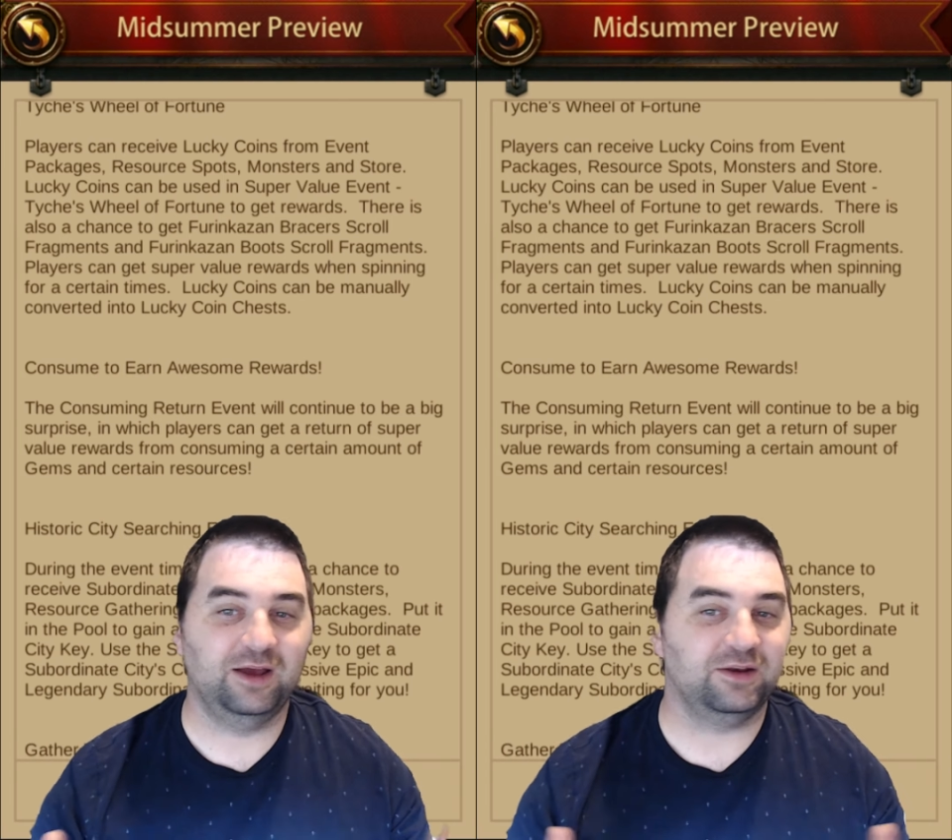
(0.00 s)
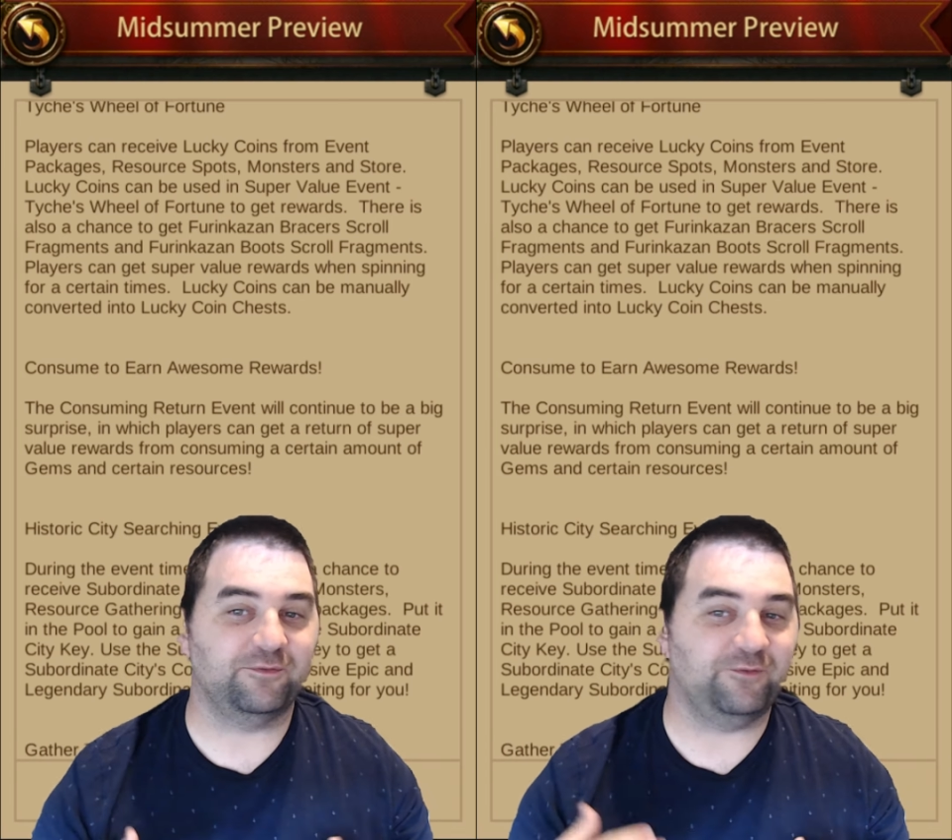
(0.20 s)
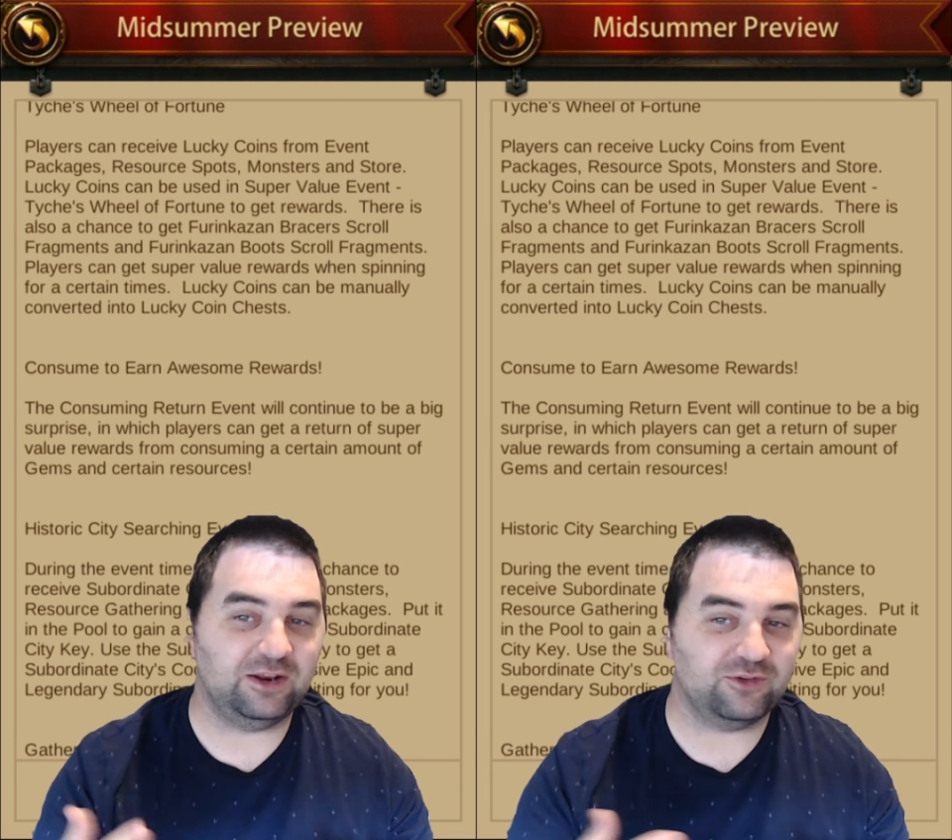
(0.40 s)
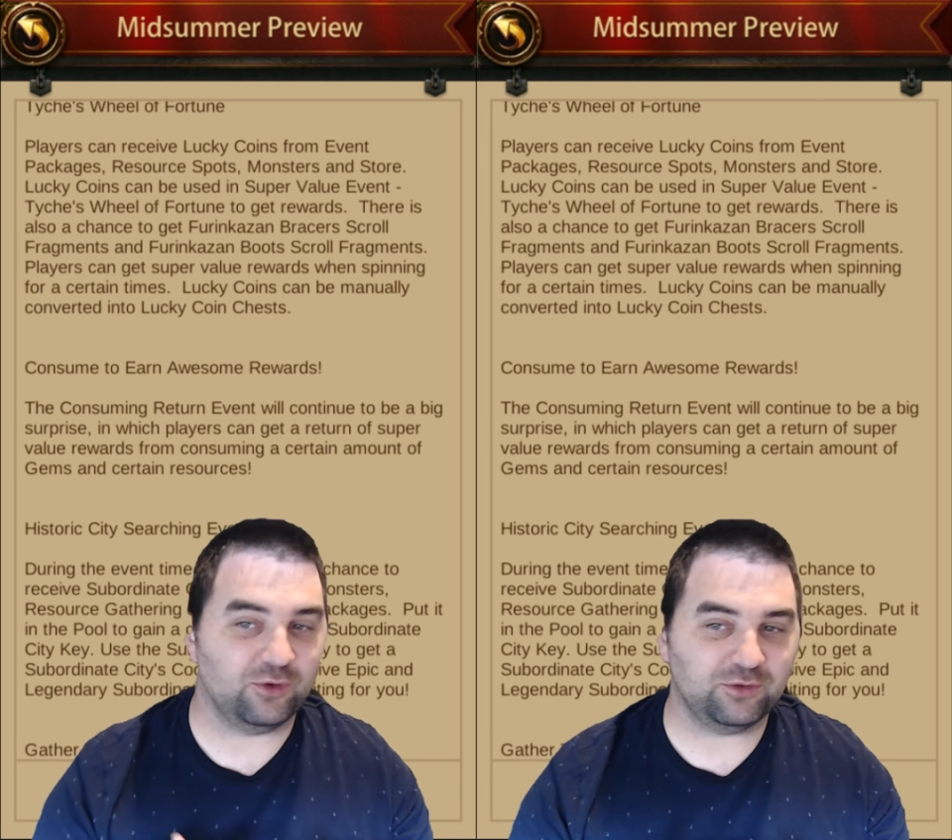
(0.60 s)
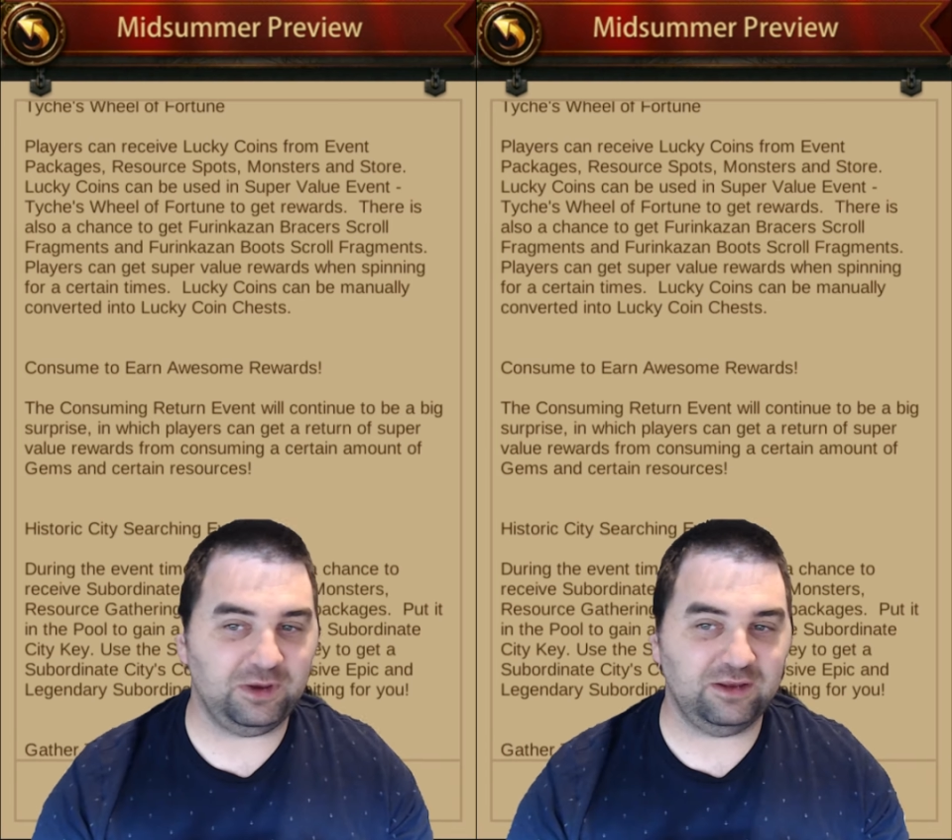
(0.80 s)
to finish
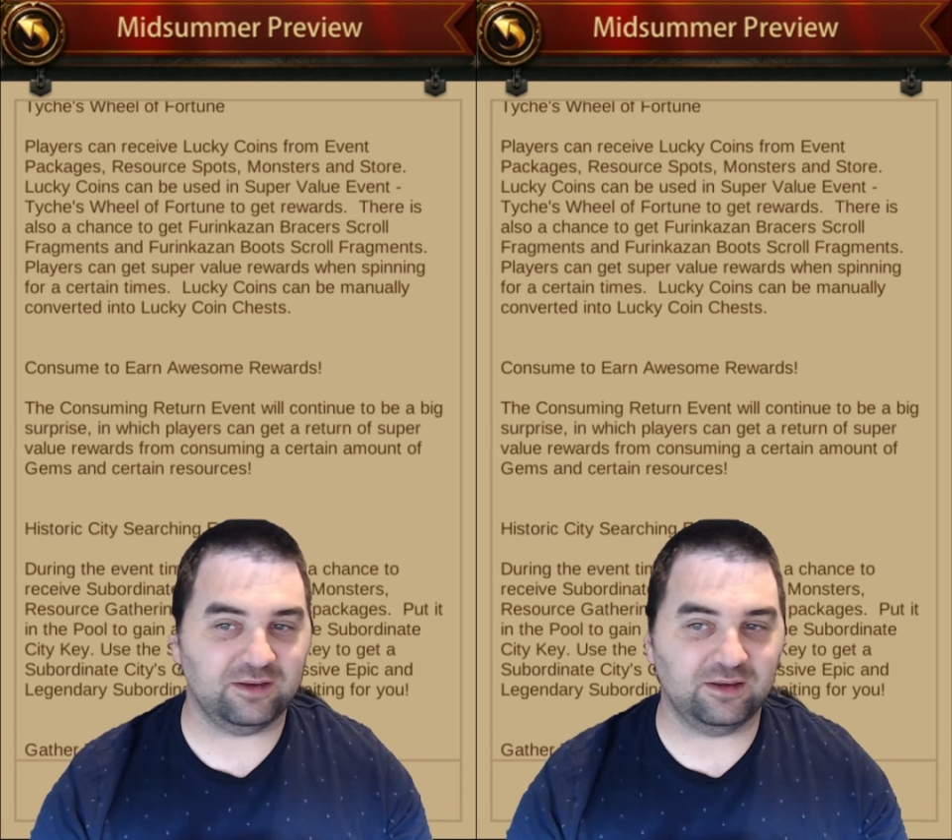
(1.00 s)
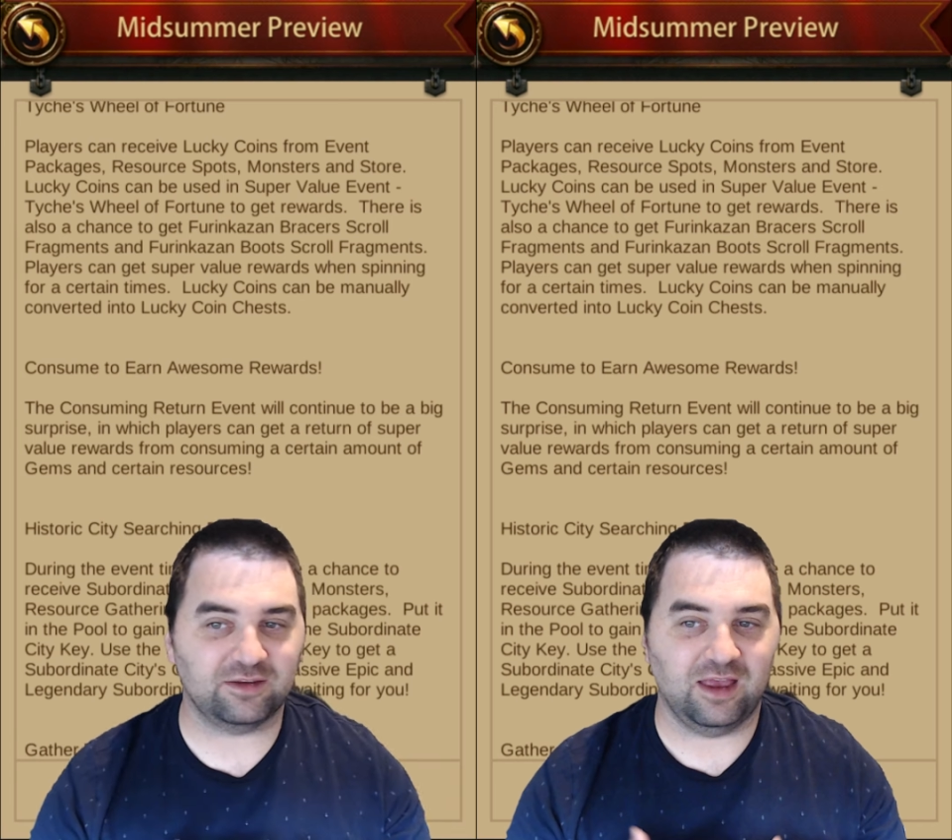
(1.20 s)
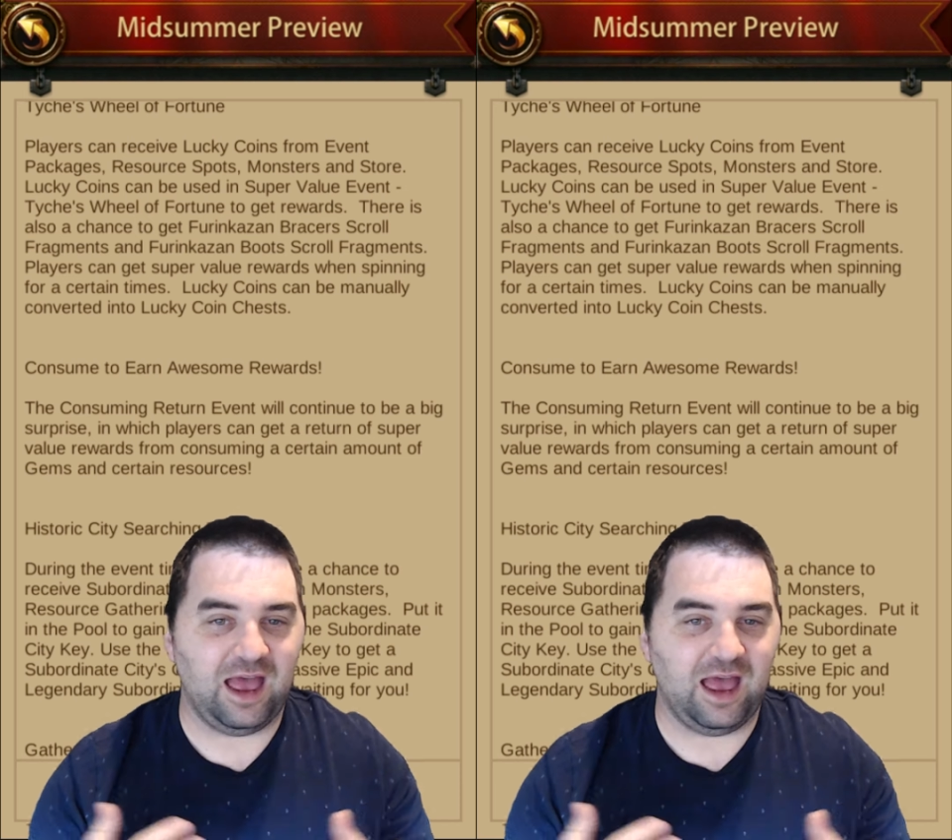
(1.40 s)
those pieces